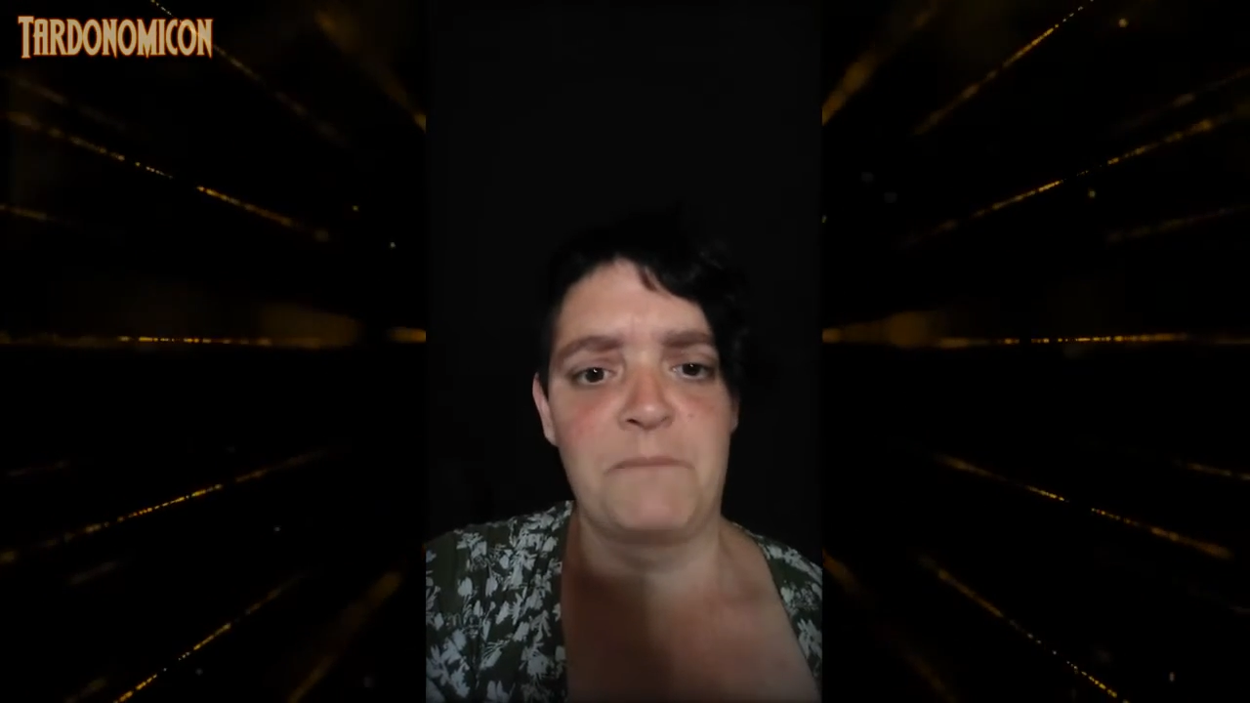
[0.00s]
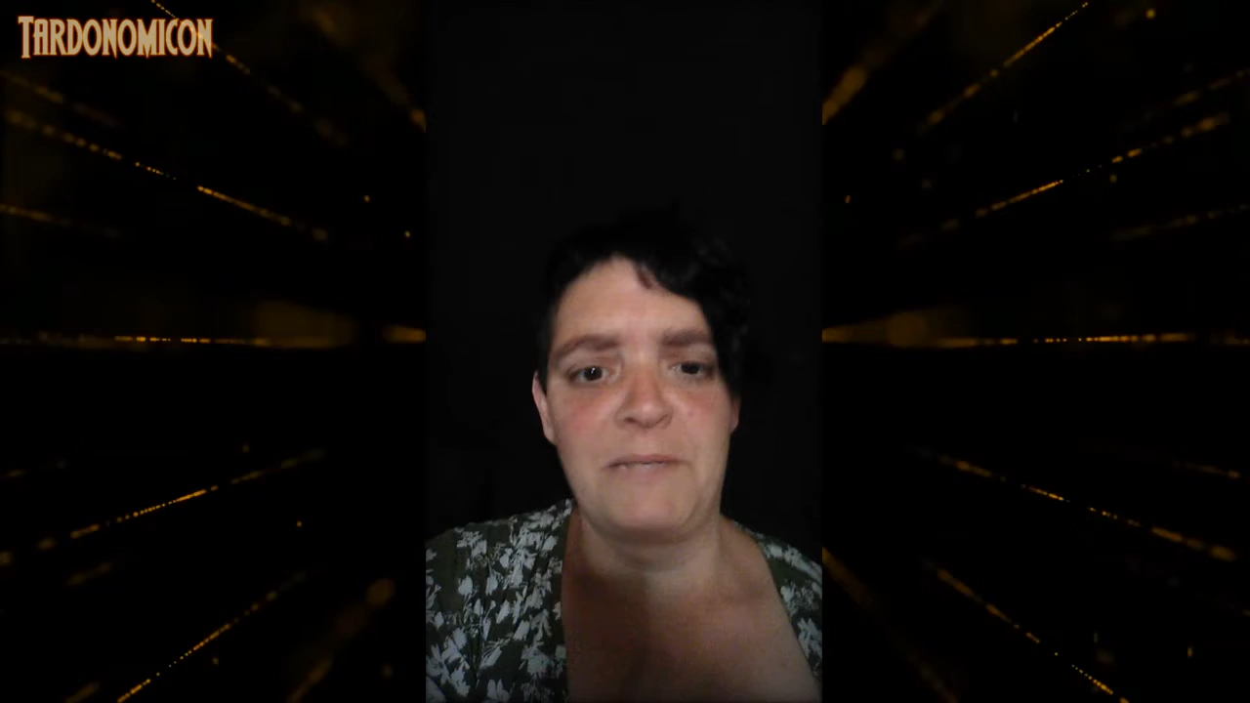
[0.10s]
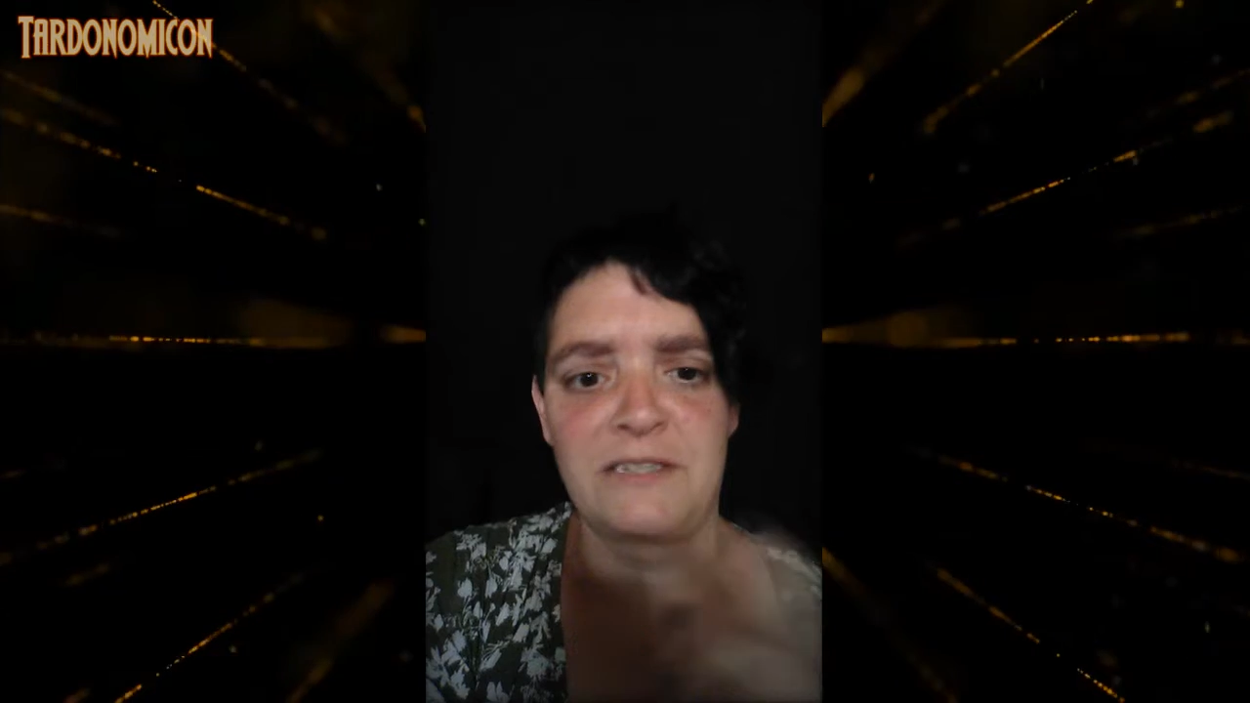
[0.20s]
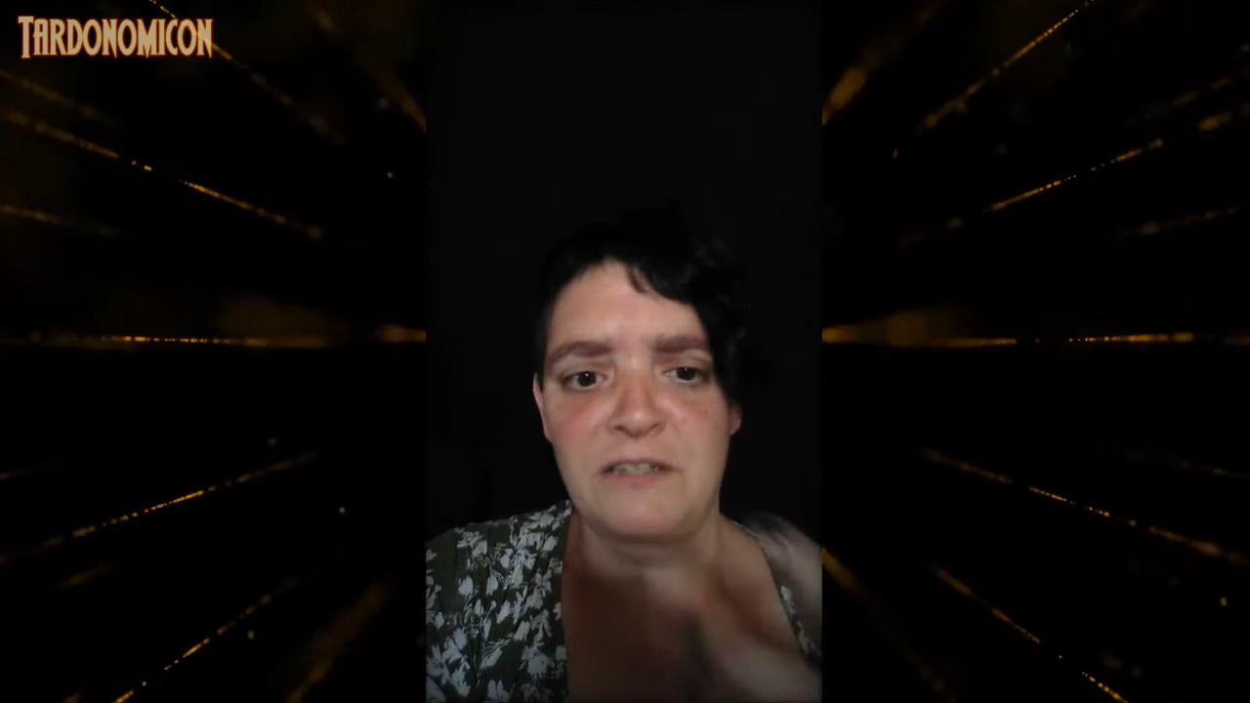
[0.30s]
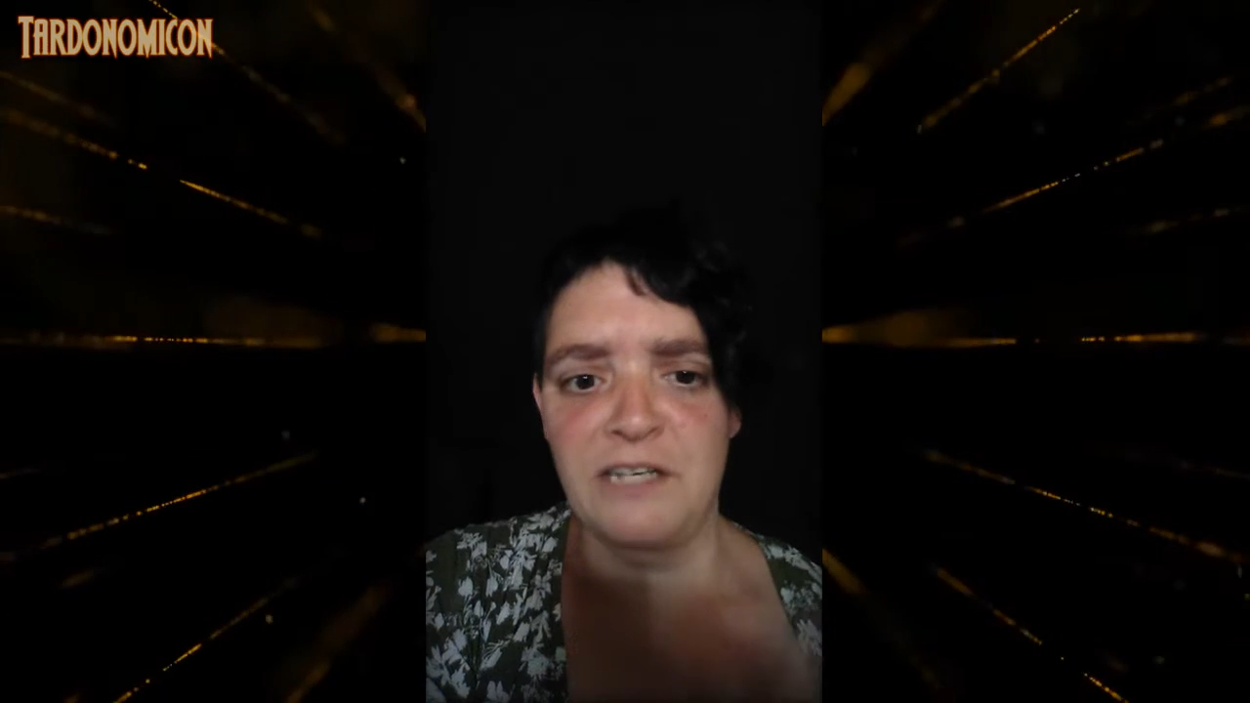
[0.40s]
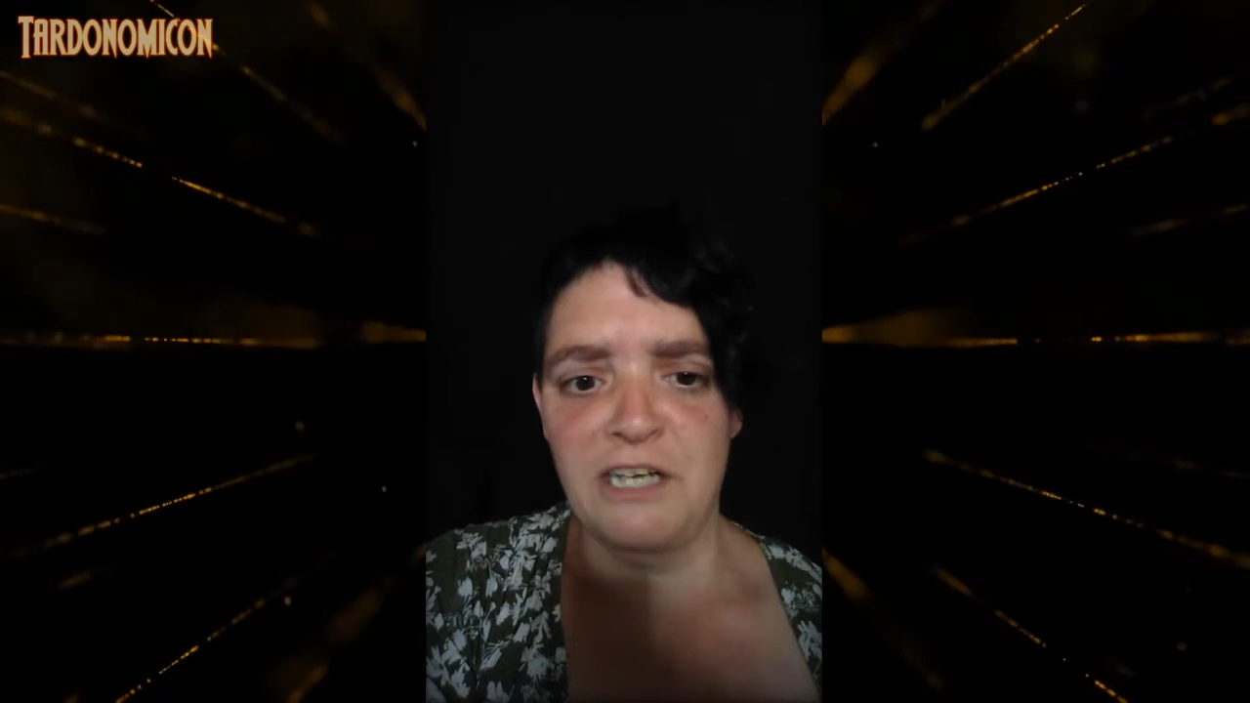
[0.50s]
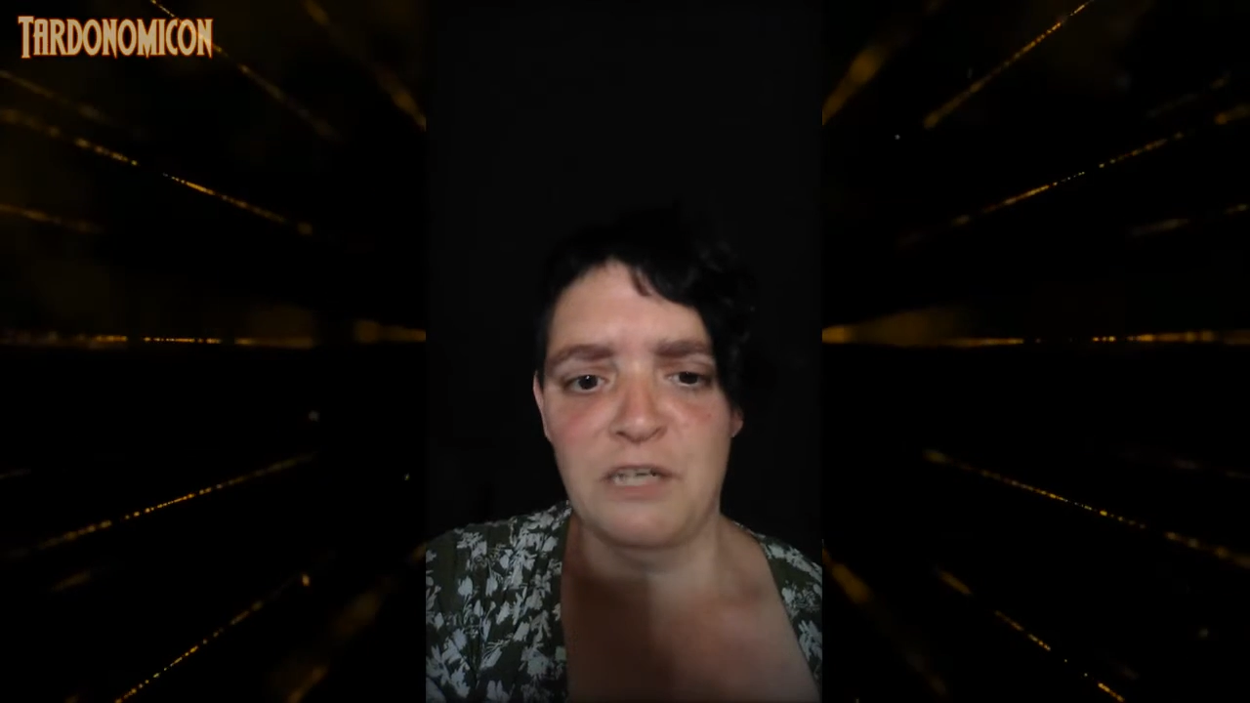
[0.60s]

mentally